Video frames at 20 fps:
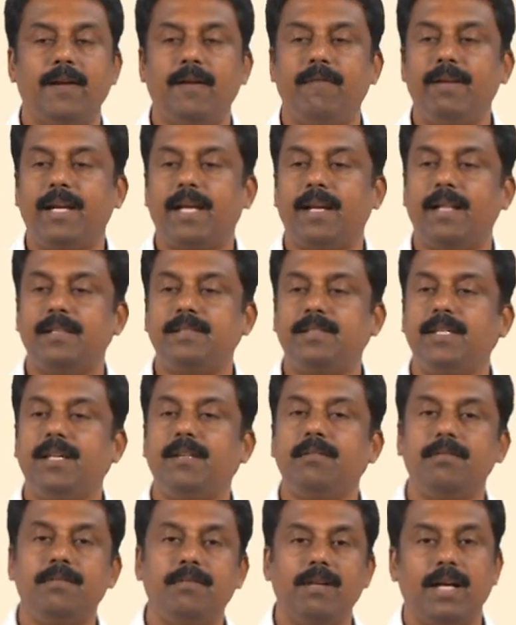we can
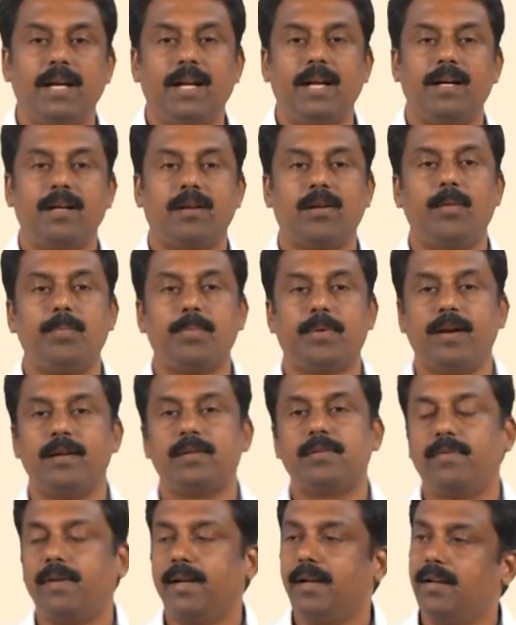achieve a drop
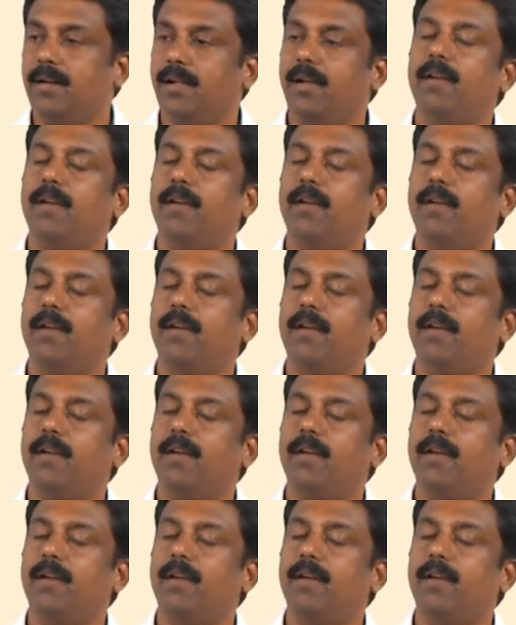transfer in